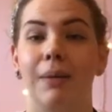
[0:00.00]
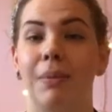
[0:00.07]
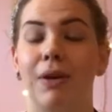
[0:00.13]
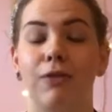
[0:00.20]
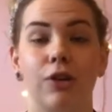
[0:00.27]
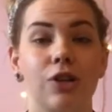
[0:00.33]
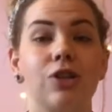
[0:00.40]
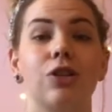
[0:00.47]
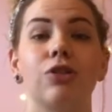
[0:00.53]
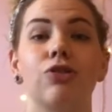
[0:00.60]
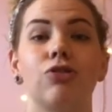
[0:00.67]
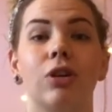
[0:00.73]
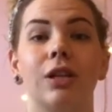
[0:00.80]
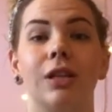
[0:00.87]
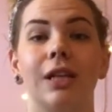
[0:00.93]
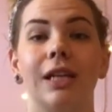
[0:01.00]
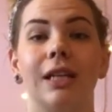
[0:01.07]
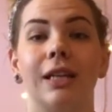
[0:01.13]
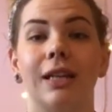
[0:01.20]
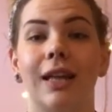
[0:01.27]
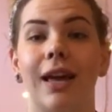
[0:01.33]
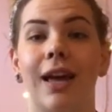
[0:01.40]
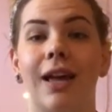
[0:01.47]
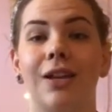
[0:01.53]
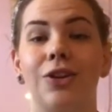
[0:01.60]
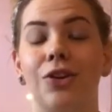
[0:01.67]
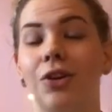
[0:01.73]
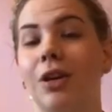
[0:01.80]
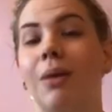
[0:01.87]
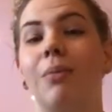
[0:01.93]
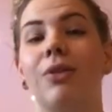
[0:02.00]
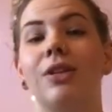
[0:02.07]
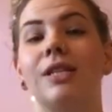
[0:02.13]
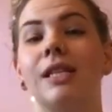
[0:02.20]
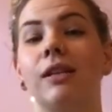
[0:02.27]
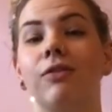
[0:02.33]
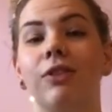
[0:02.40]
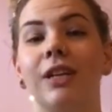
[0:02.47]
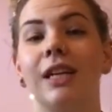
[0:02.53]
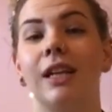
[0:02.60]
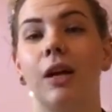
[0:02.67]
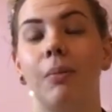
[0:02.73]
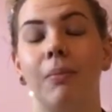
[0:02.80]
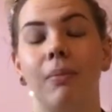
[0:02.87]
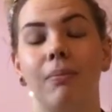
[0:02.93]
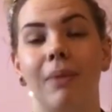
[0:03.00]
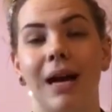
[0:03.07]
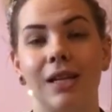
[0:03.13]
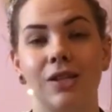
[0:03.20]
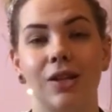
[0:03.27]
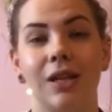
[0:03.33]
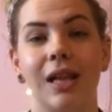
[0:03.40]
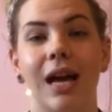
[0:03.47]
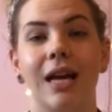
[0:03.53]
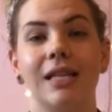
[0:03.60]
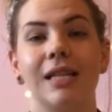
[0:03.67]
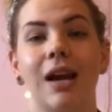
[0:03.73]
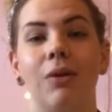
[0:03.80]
If you're still struggling, then you can come on the Silver Nail Art Masterclass.